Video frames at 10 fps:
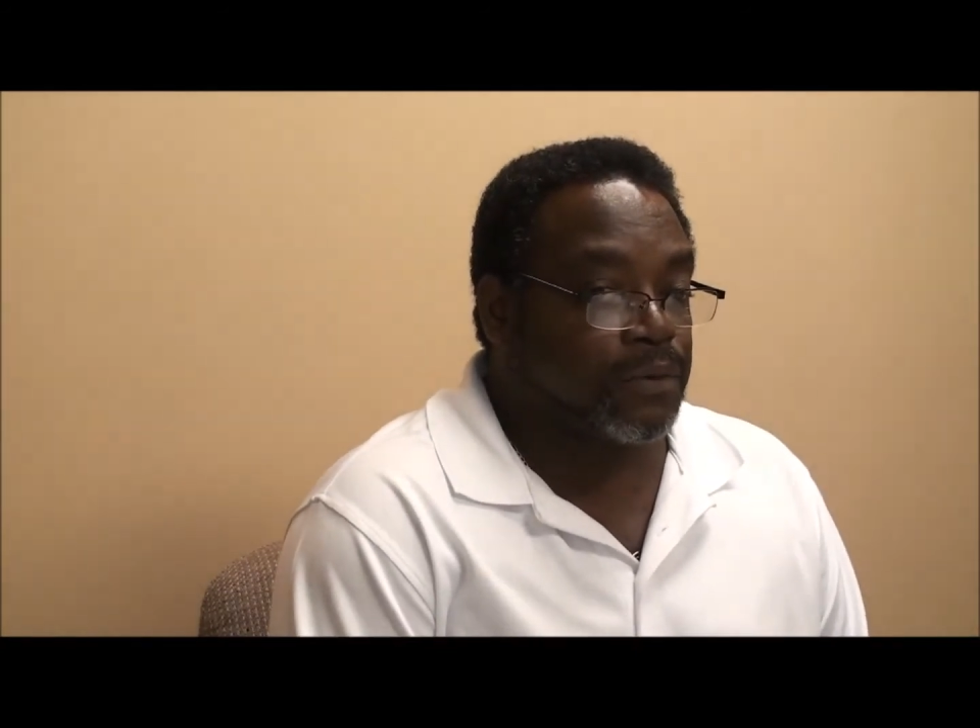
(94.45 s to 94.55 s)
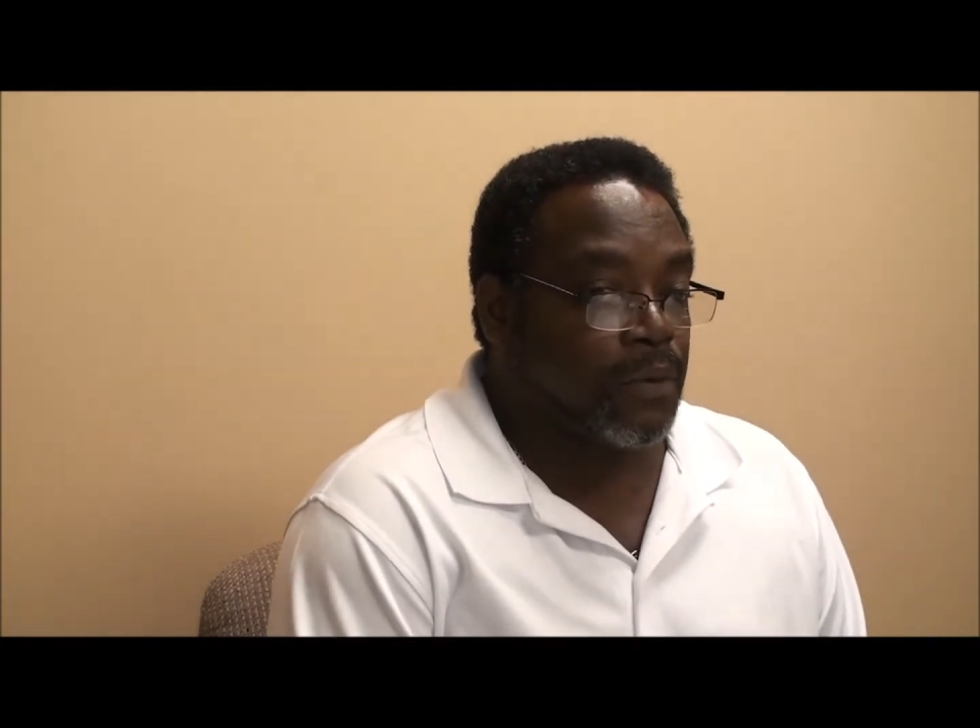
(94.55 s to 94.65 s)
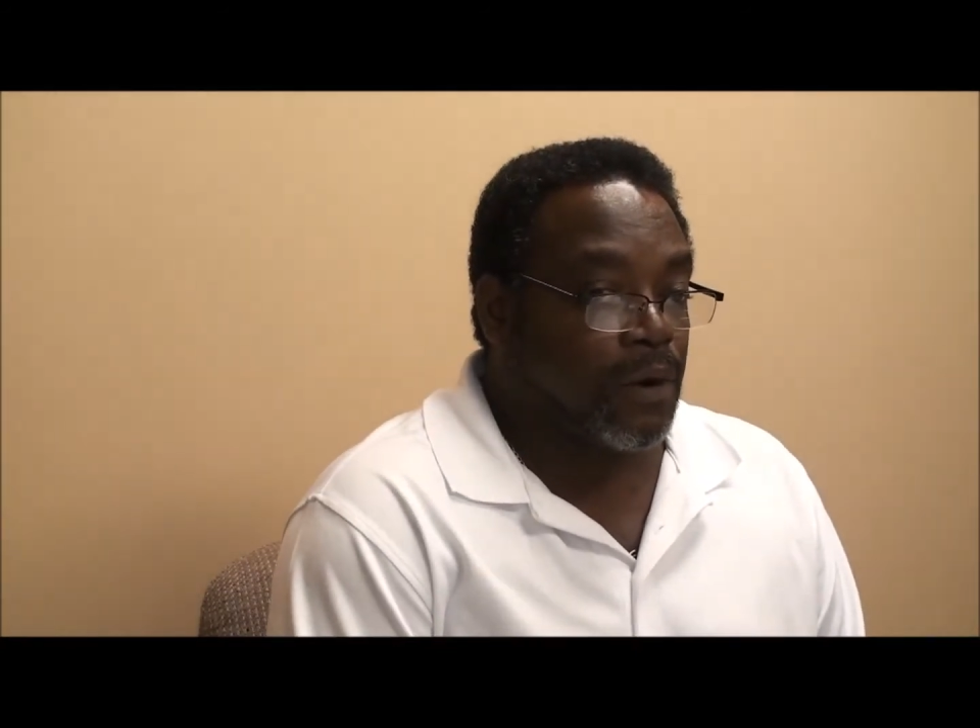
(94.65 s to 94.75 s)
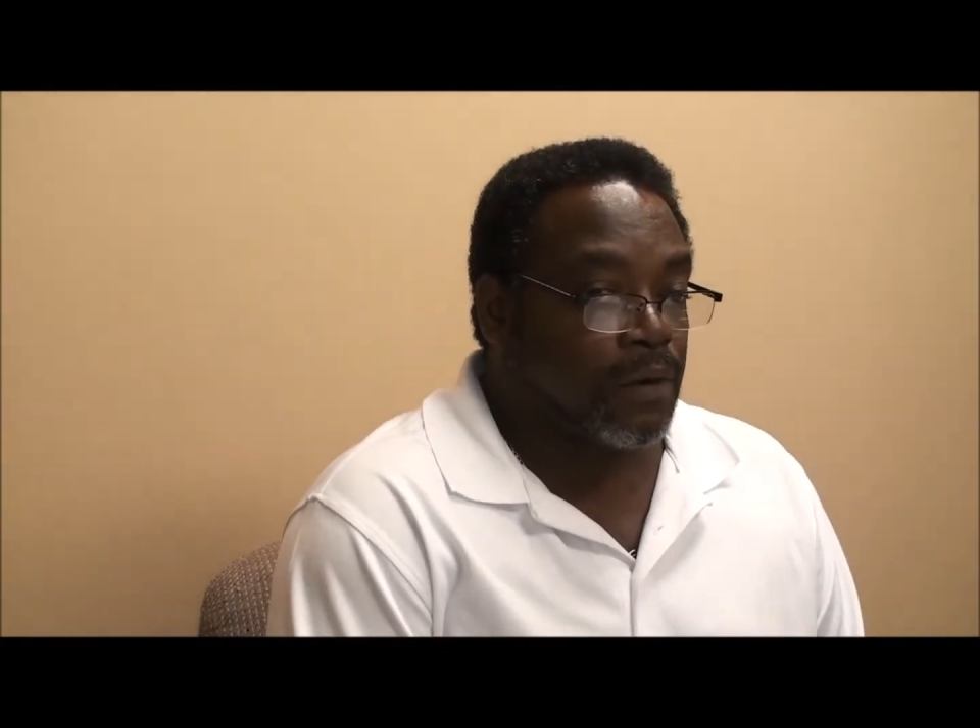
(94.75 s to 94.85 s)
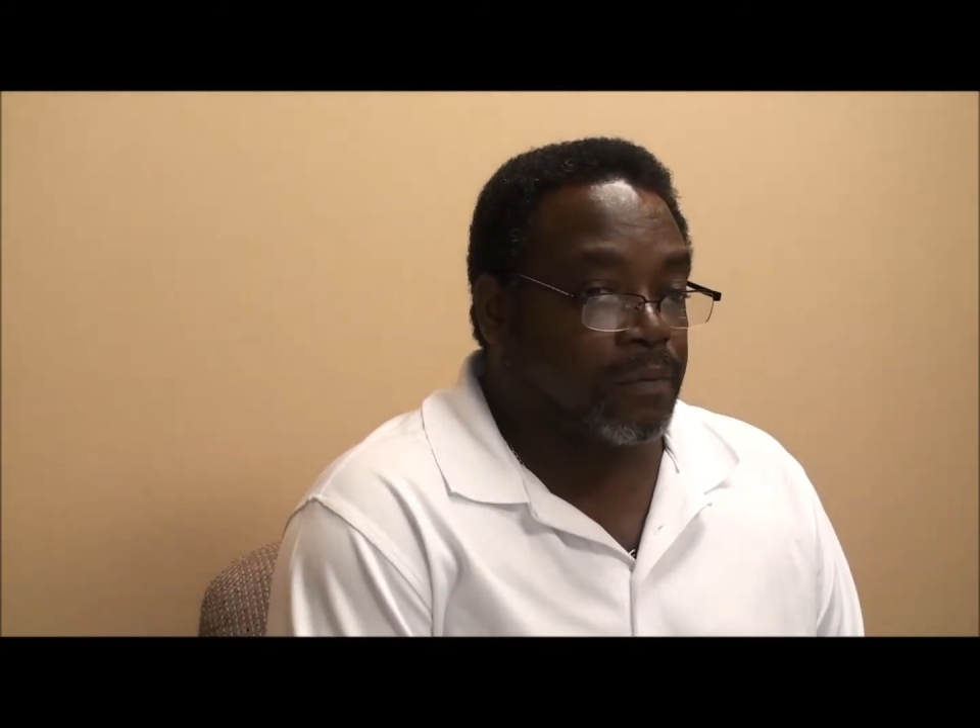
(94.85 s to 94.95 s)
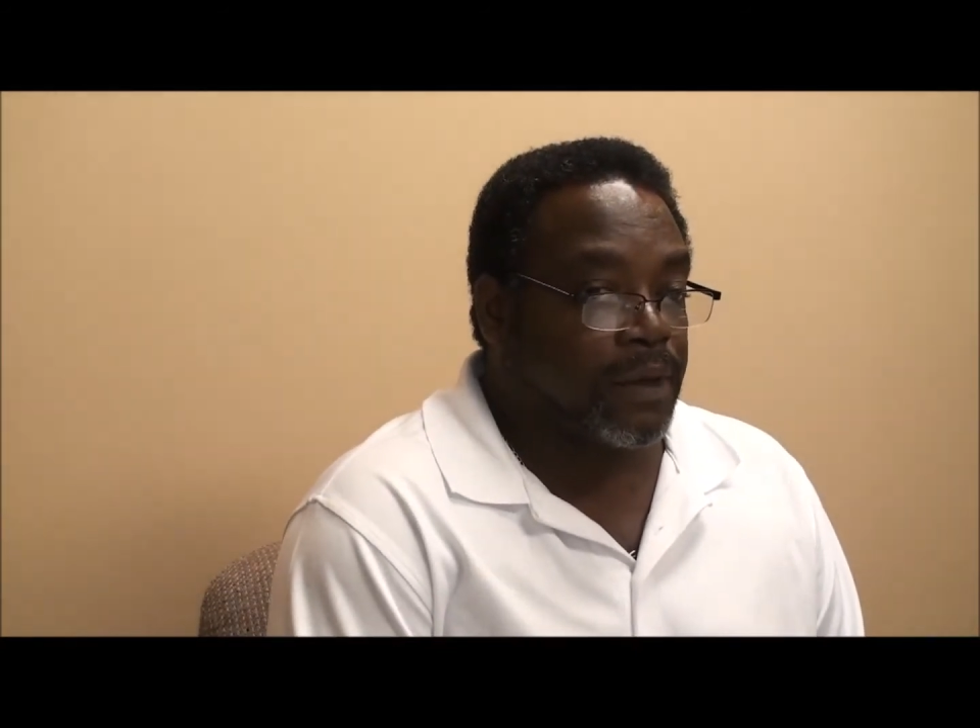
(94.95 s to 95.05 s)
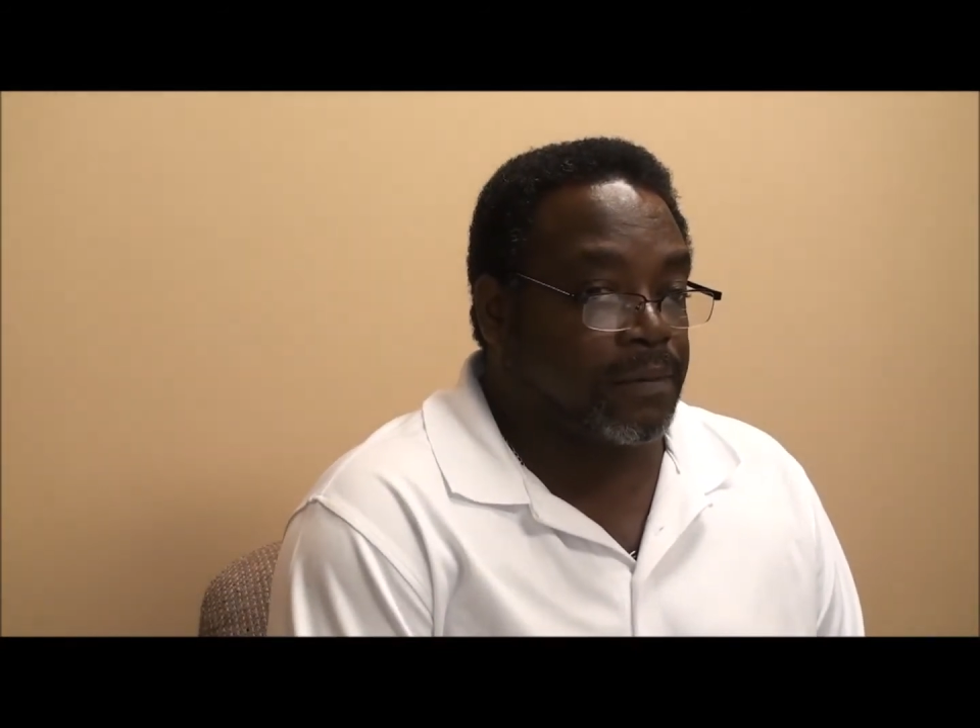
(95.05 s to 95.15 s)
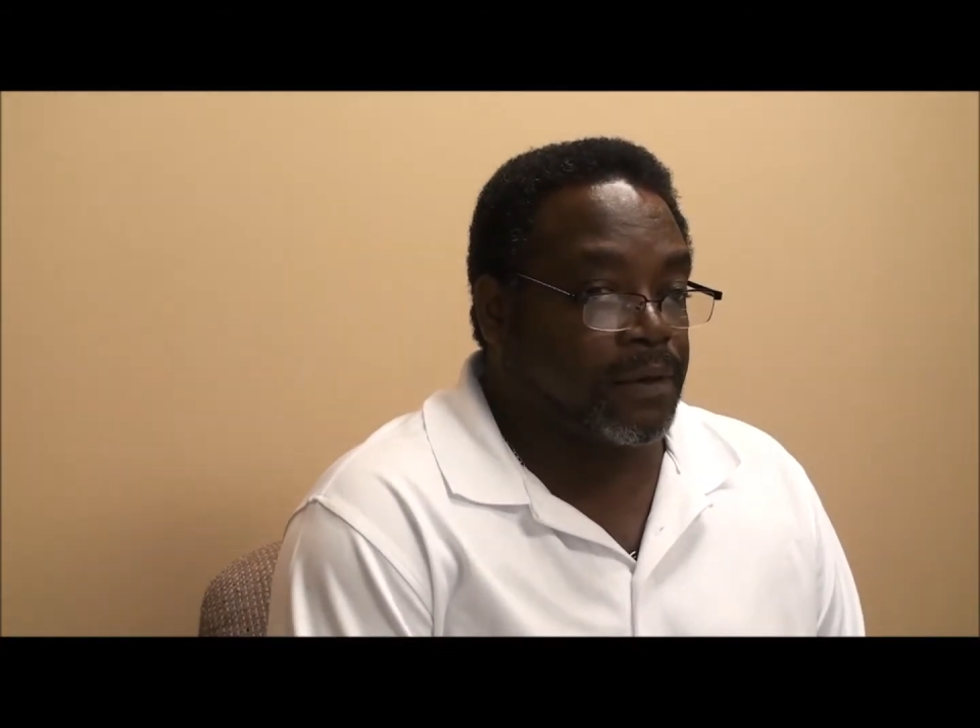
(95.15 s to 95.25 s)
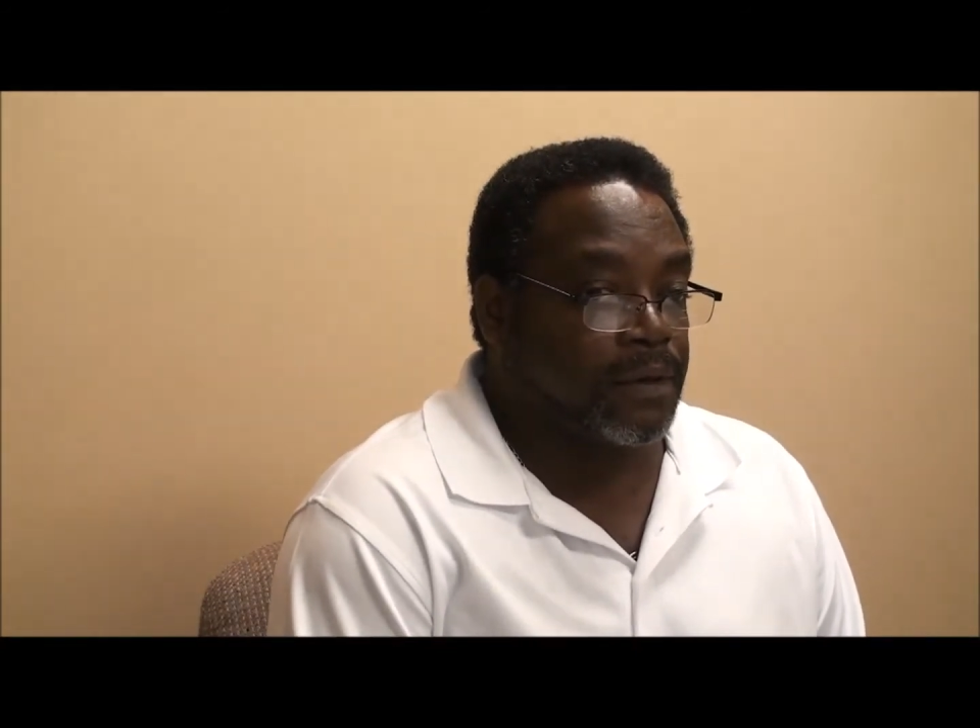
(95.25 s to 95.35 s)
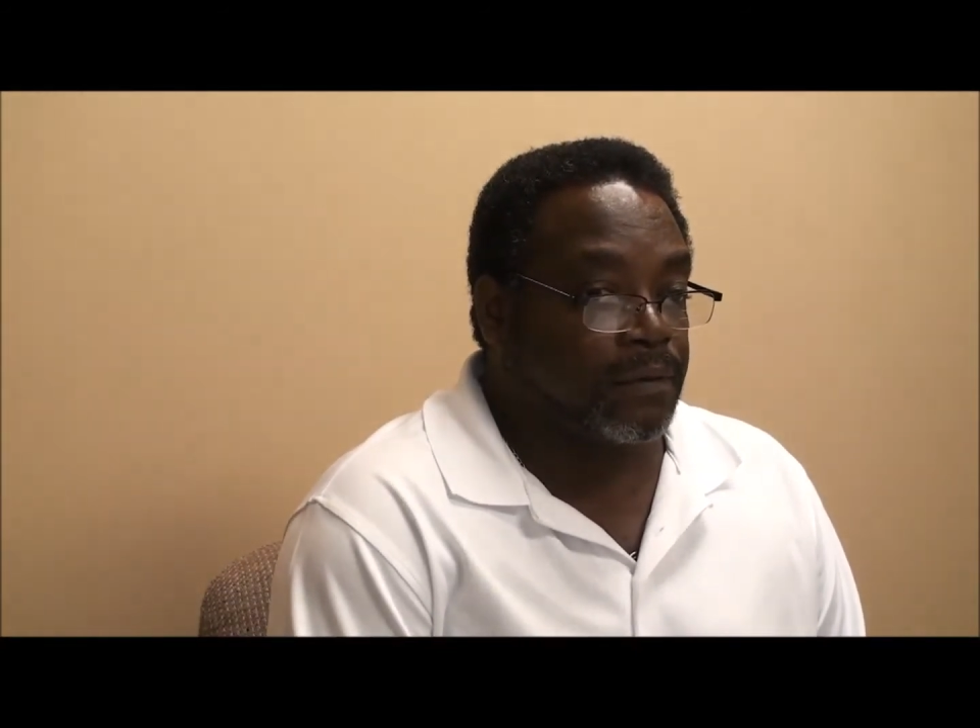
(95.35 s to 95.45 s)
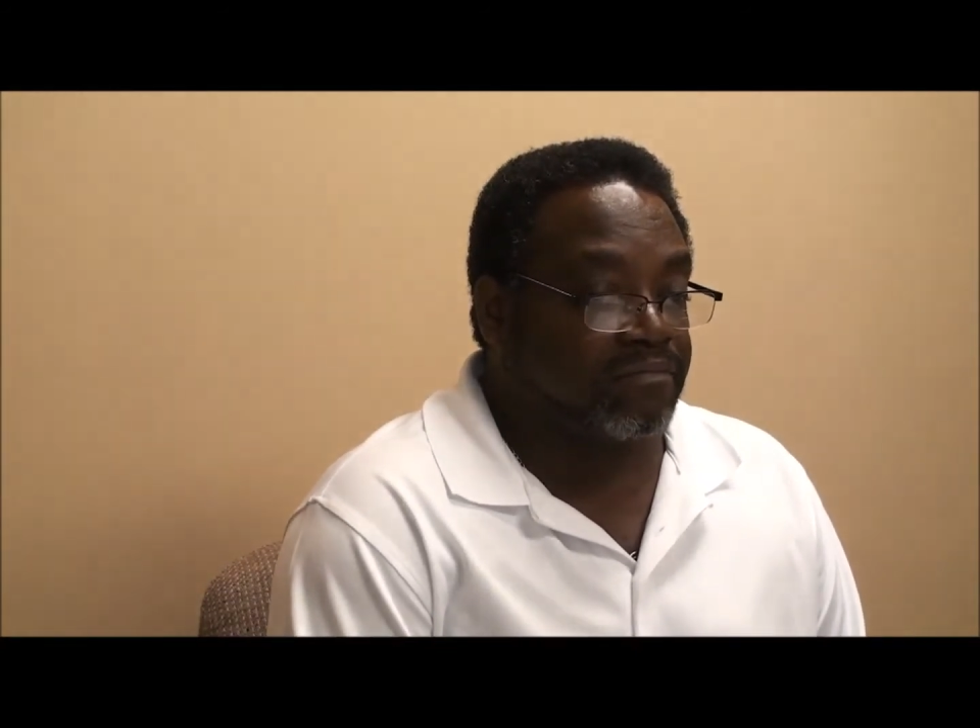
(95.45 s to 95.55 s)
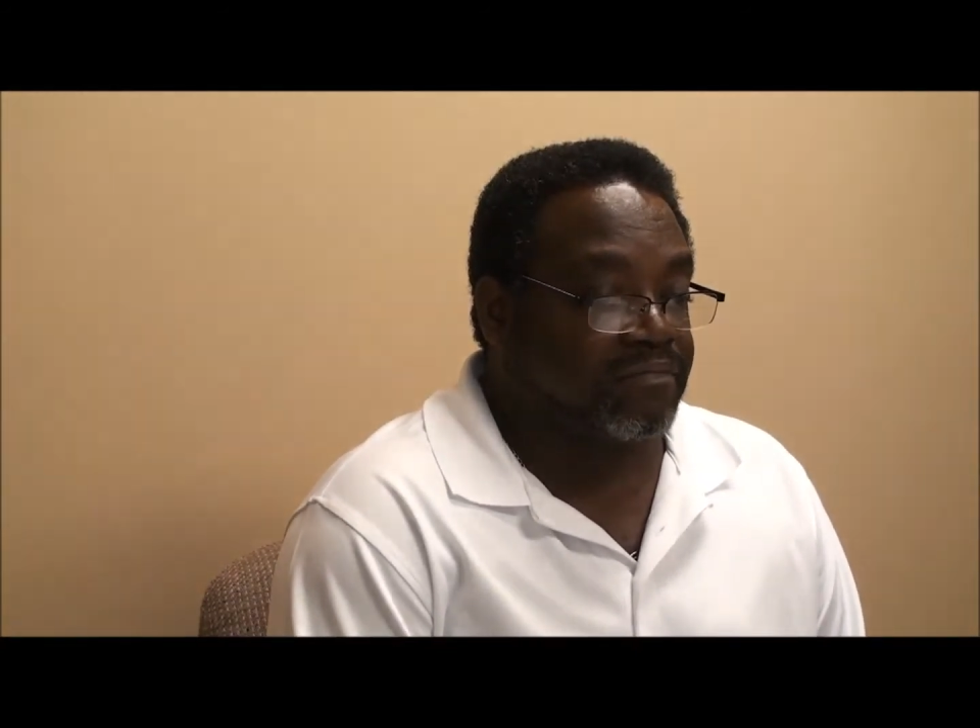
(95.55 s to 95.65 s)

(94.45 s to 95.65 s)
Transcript: walk maybe